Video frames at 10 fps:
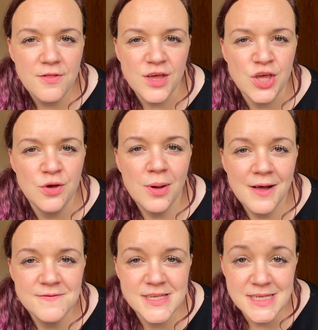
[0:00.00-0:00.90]
that you
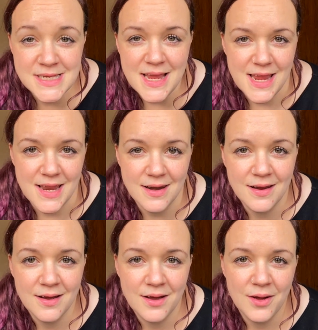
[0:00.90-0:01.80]
have seen,
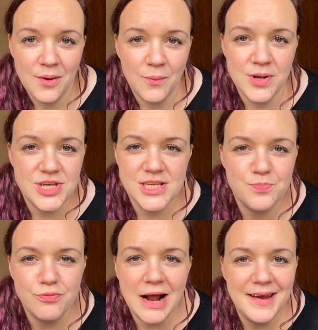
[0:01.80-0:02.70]
which is
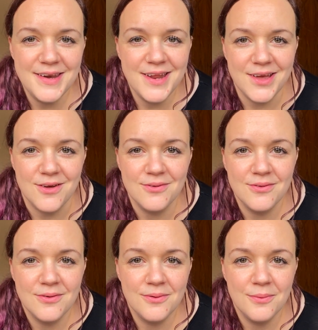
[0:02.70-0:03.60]
brand new,
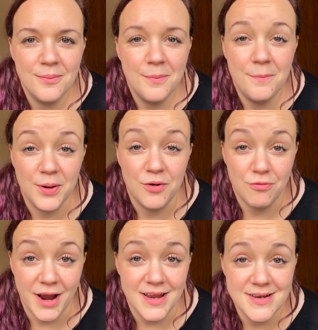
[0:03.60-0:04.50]
but
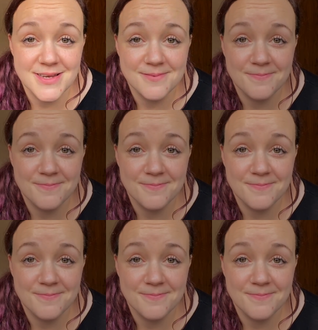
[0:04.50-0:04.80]
great.